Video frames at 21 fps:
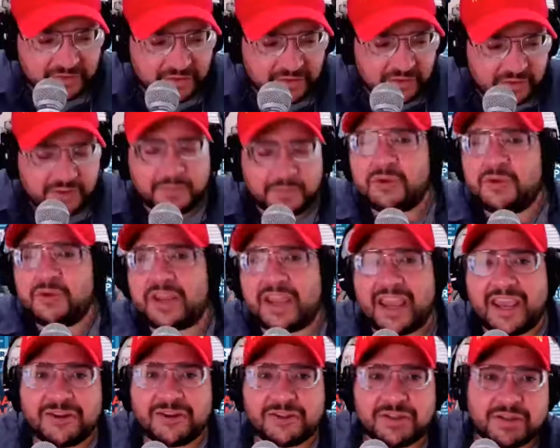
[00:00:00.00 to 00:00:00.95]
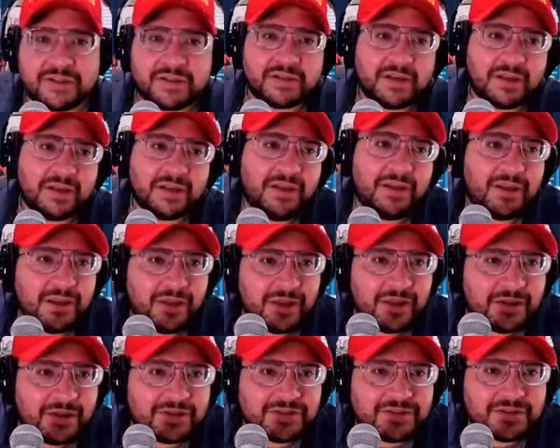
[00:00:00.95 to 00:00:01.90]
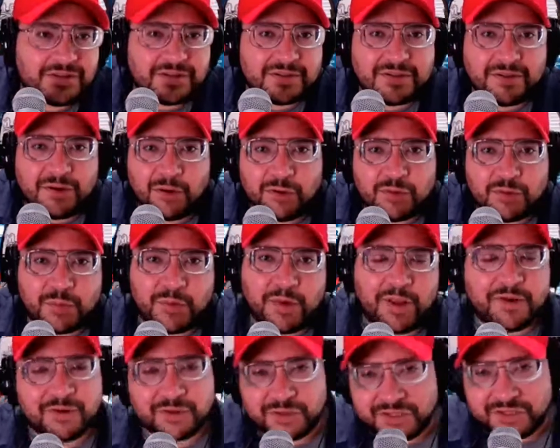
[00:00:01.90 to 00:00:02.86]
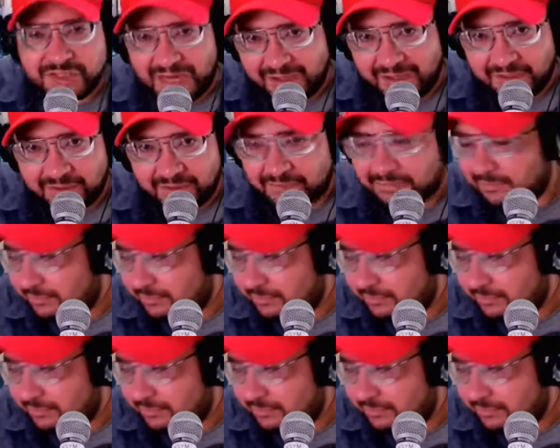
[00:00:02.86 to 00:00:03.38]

Communication and just cultural understanding.